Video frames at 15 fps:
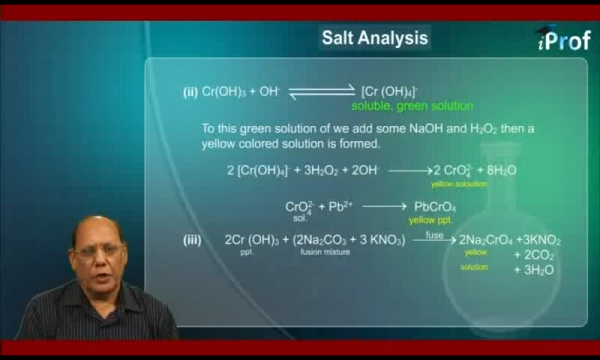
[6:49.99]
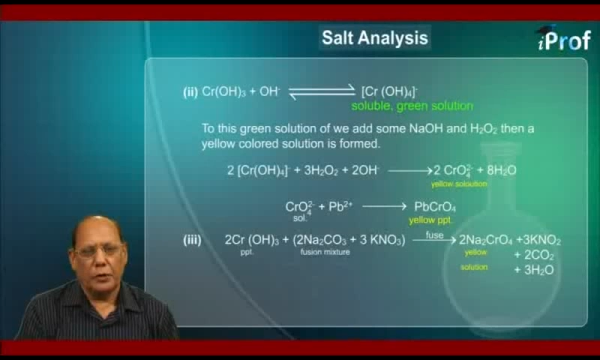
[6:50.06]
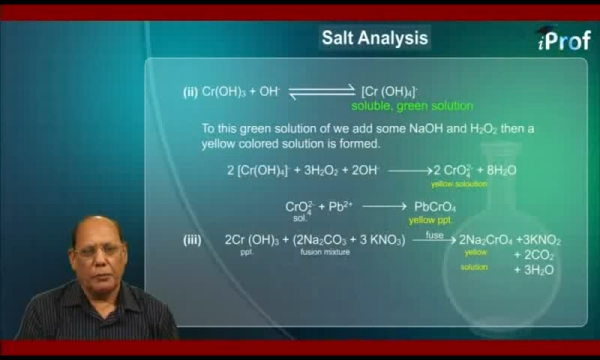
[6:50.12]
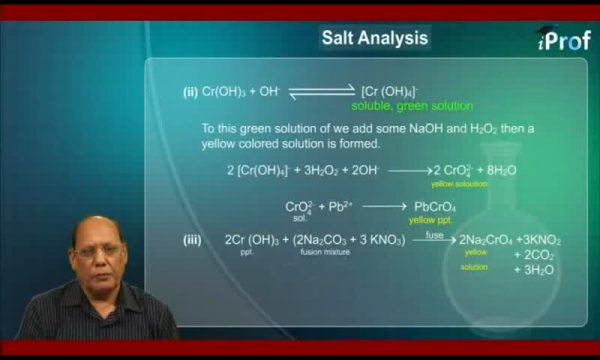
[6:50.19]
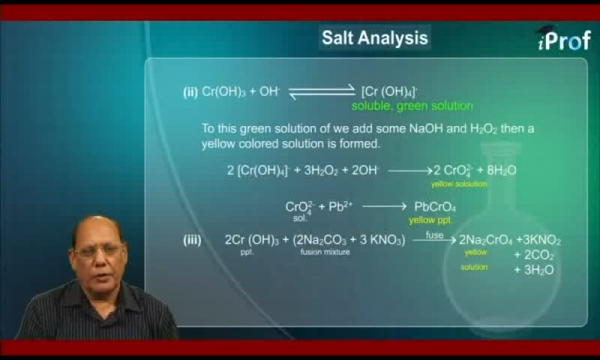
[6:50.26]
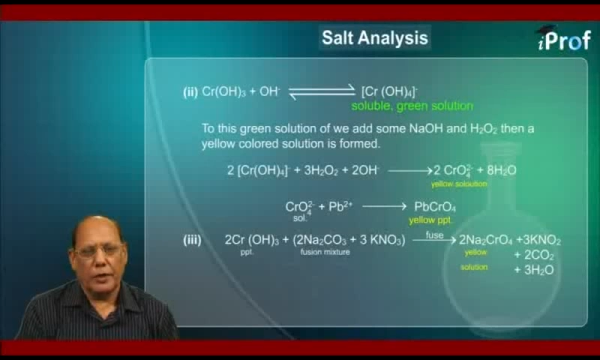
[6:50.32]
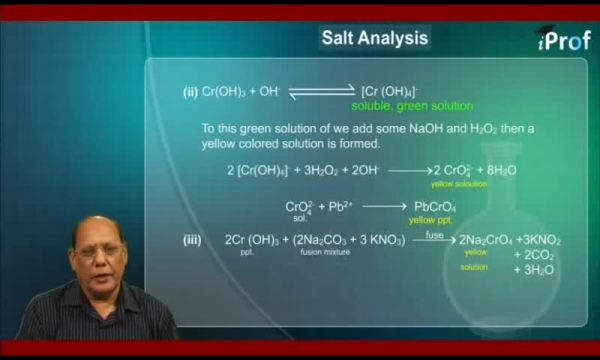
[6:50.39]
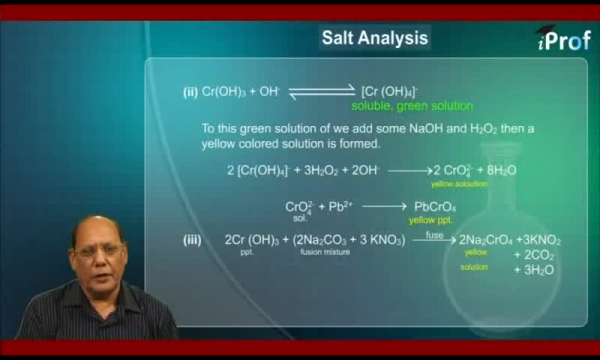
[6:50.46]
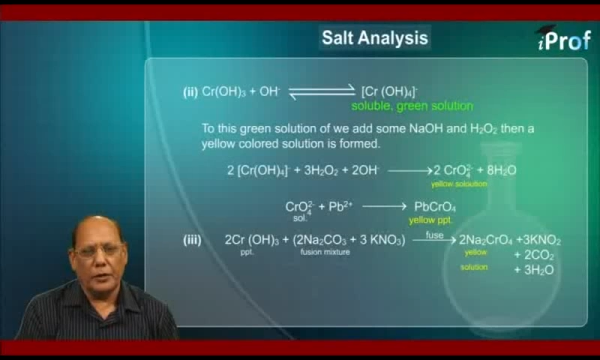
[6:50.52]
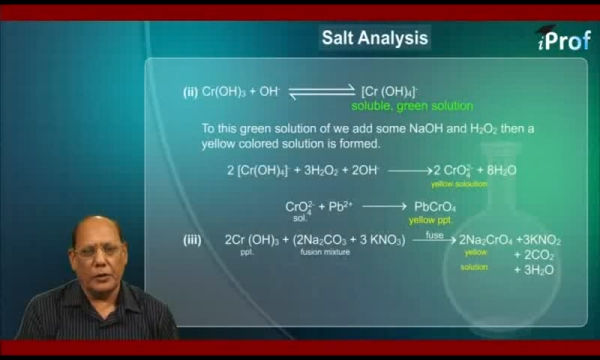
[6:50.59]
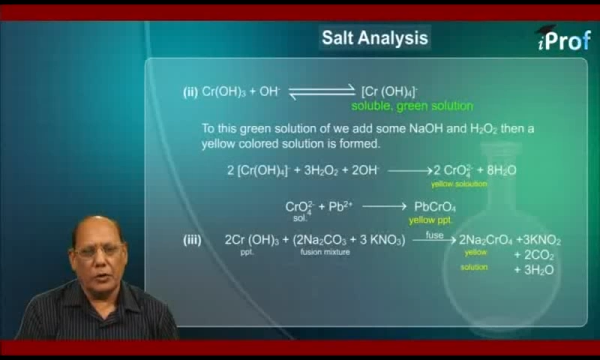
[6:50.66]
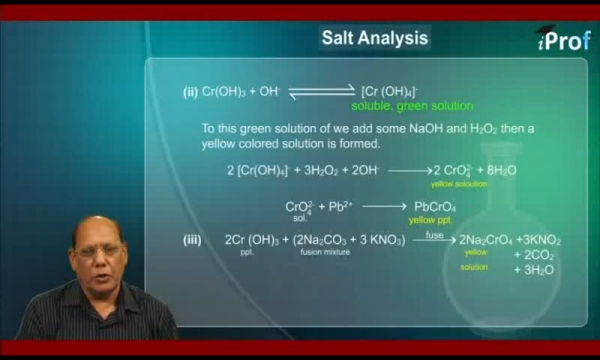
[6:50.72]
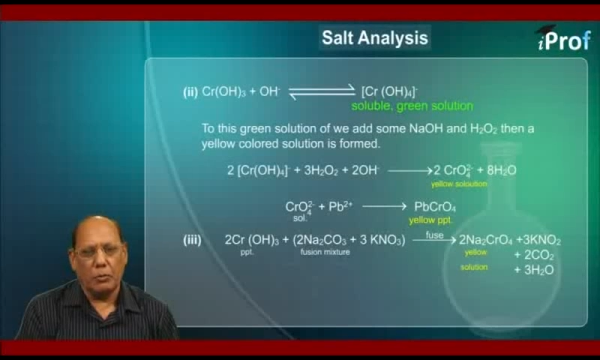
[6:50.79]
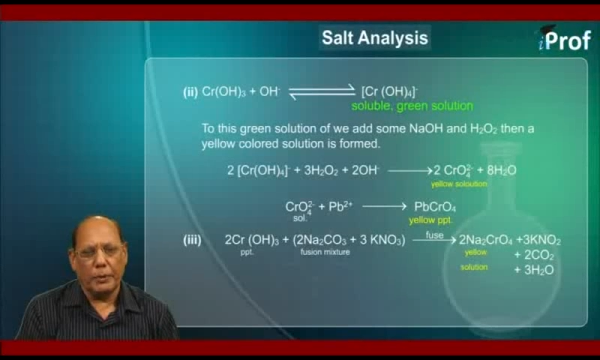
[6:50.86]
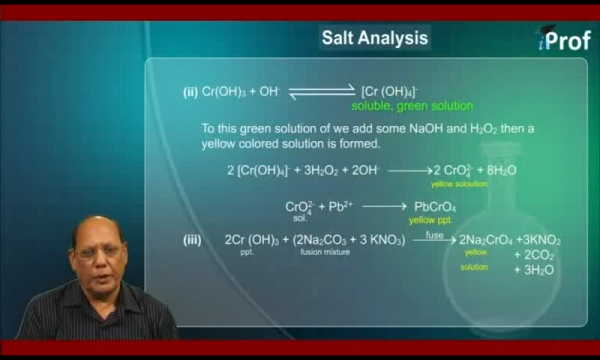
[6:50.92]
of lead
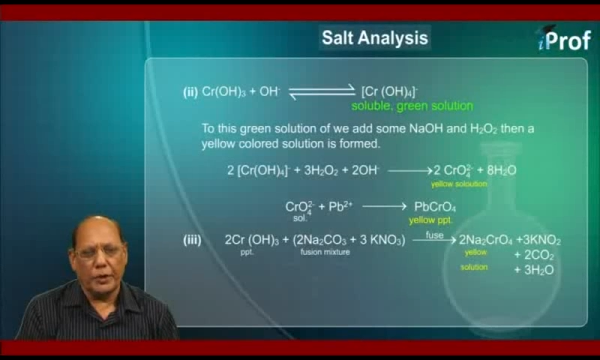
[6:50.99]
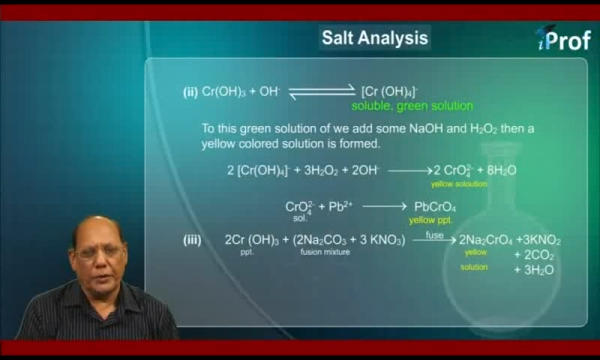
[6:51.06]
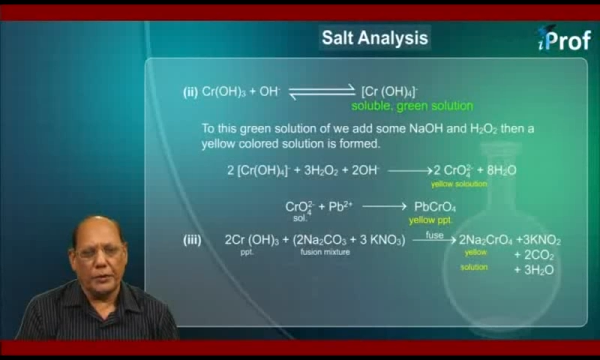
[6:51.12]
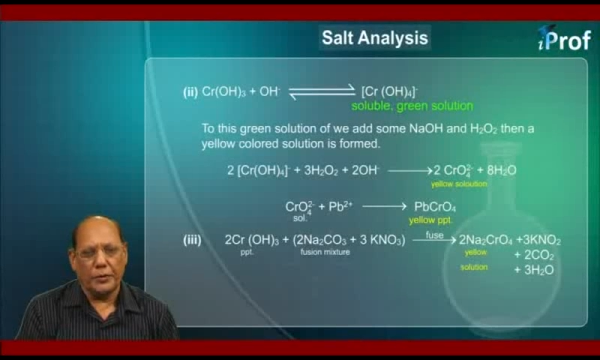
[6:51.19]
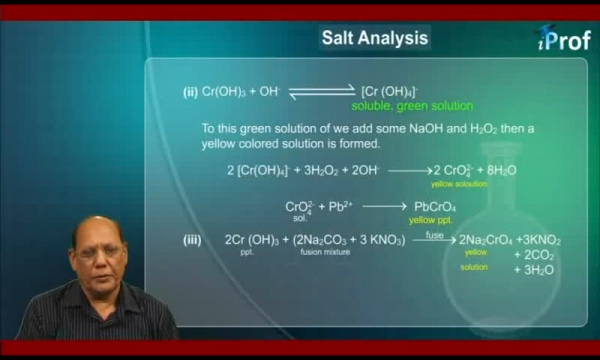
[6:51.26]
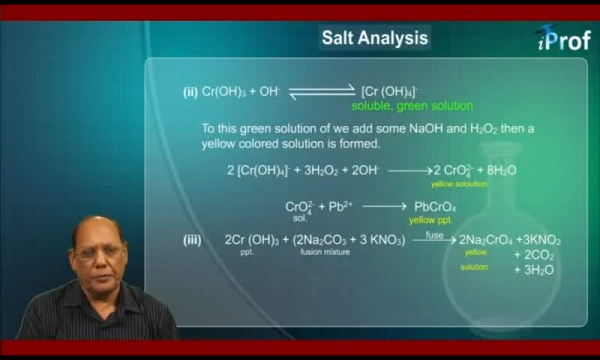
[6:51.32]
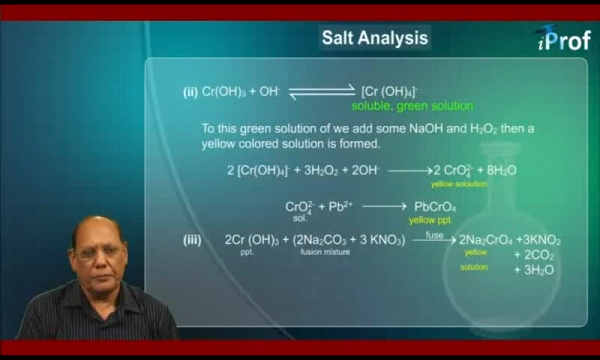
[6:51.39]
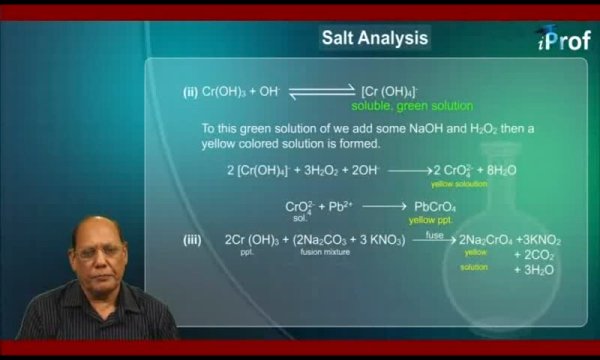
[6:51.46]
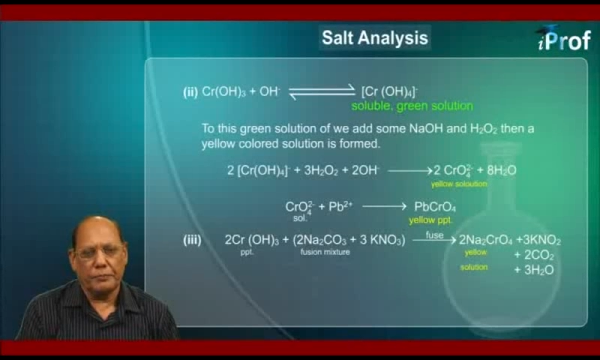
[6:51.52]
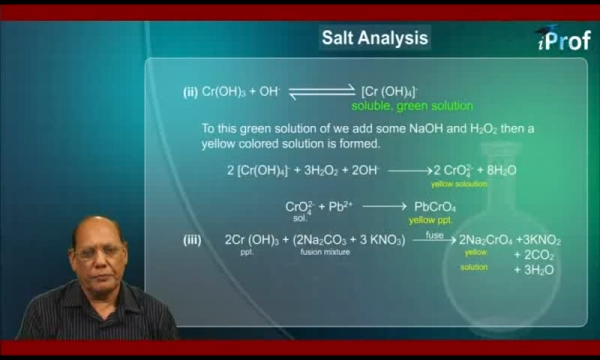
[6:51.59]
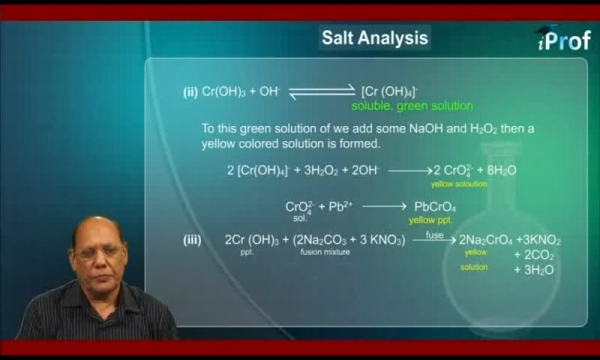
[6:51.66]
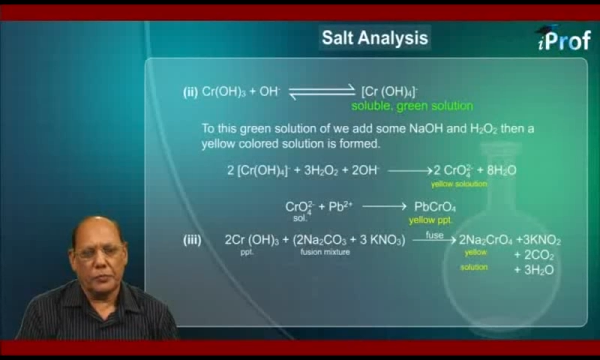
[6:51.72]
chromate.